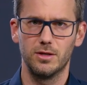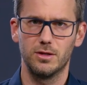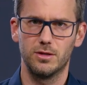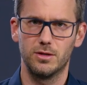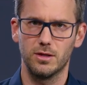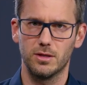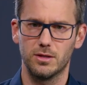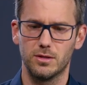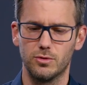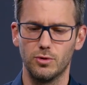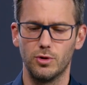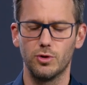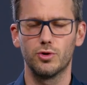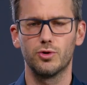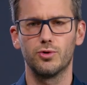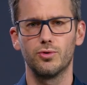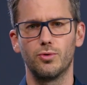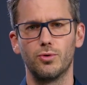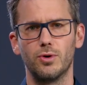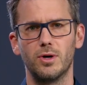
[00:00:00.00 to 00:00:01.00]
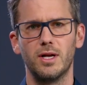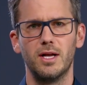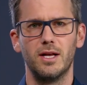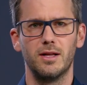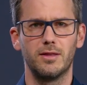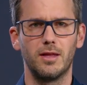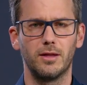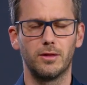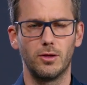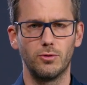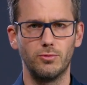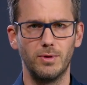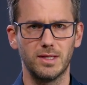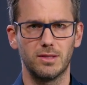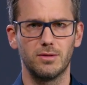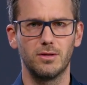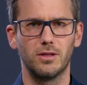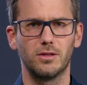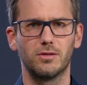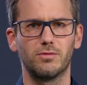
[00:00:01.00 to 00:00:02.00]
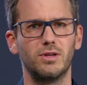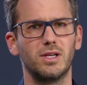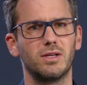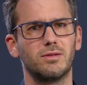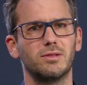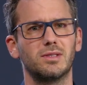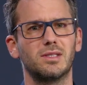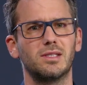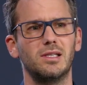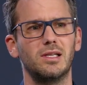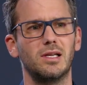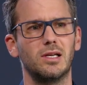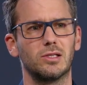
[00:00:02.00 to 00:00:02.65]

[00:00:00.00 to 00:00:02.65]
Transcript: just to ensure that the resonance frequency